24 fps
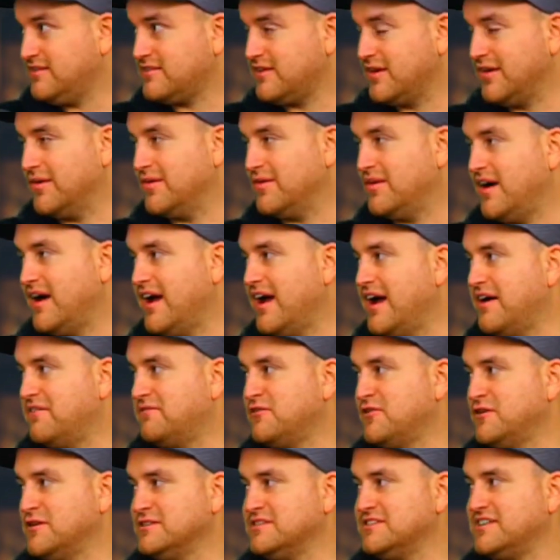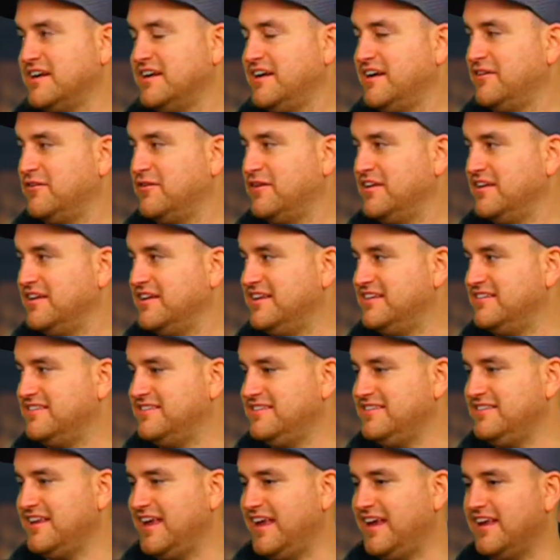So at first, I didn't really
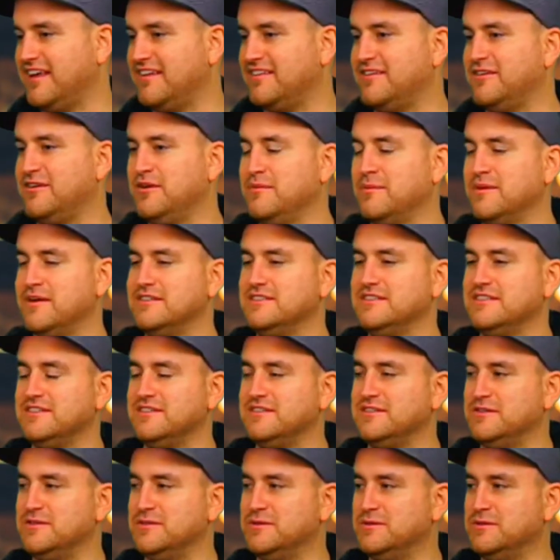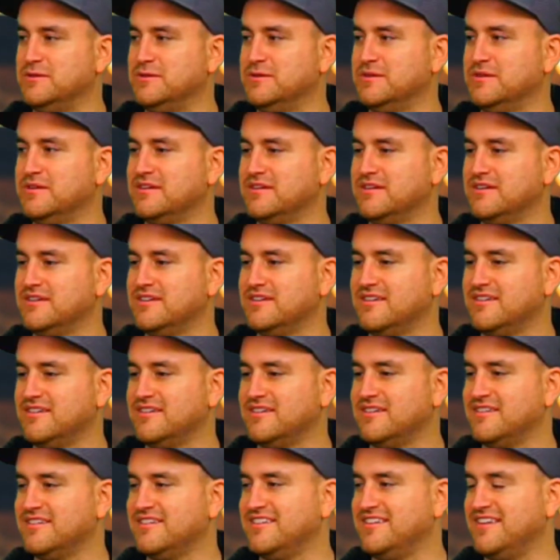take it too much into,
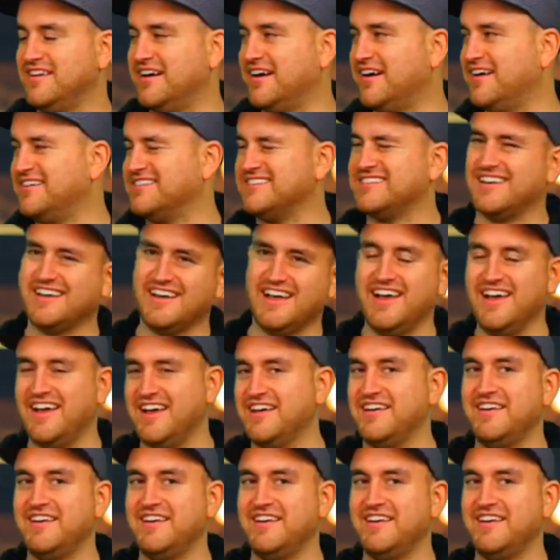I was like,